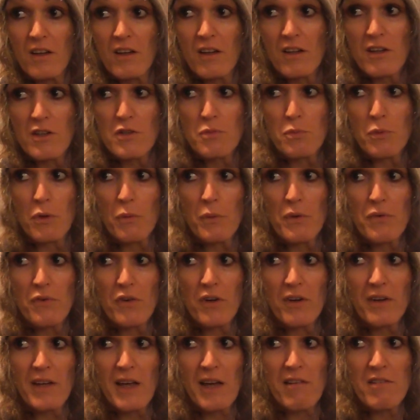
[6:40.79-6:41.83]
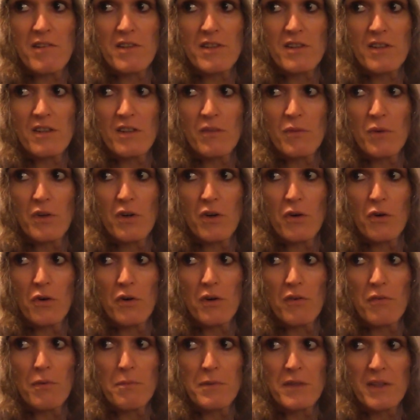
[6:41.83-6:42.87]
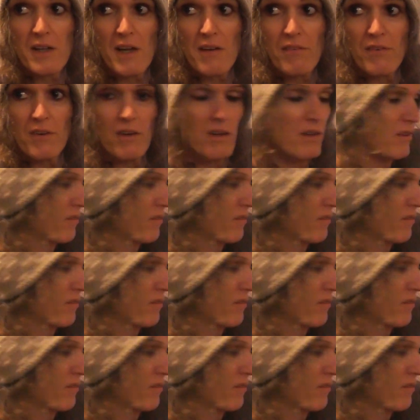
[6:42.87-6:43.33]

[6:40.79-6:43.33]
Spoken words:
Because what we've got there is we've got all of them together.